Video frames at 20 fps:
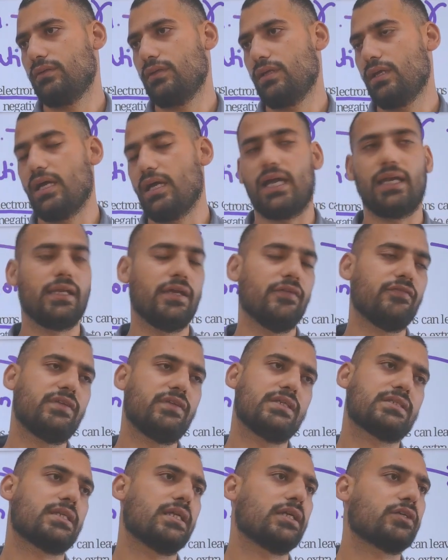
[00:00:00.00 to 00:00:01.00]
And if
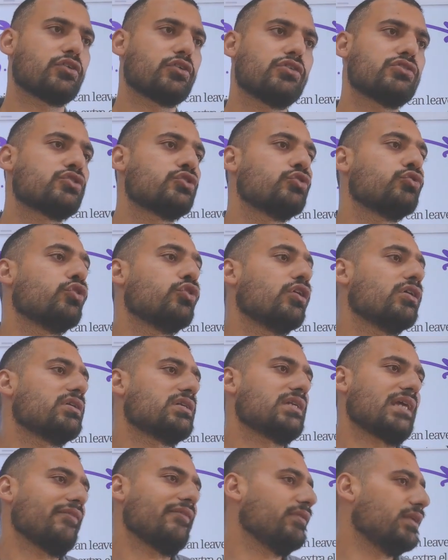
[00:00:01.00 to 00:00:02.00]
these electrons do not
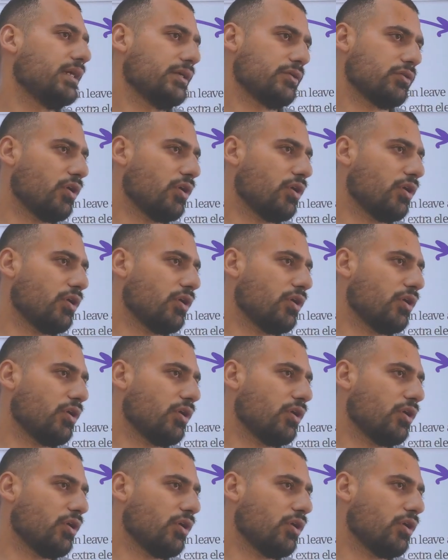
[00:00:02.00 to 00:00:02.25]
travel at